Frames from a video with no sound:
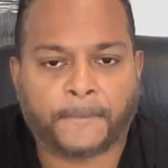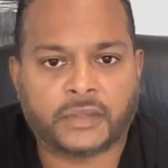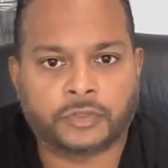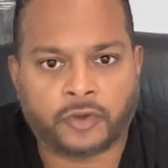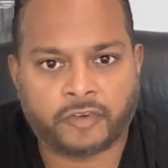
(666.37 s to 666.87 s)

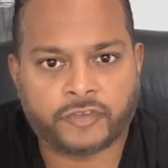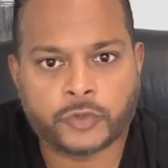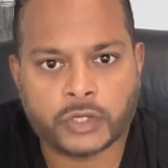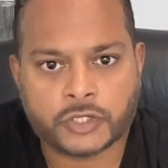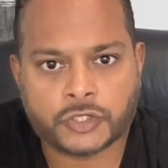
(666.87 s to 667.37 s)
there are a
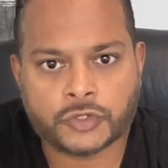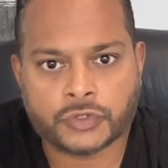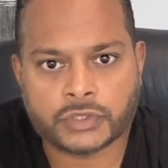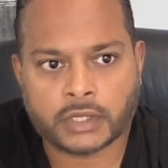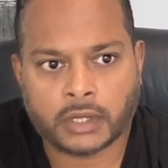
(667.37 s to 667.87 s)
few
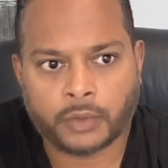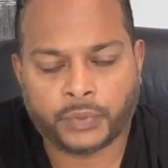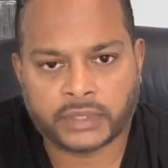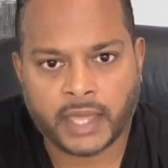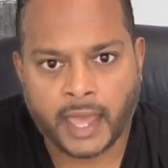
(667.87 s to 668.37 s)
issues uh,
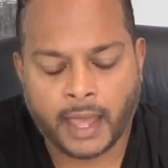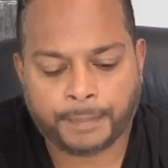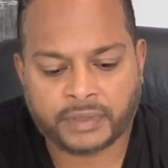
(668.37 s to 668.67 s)
with the app.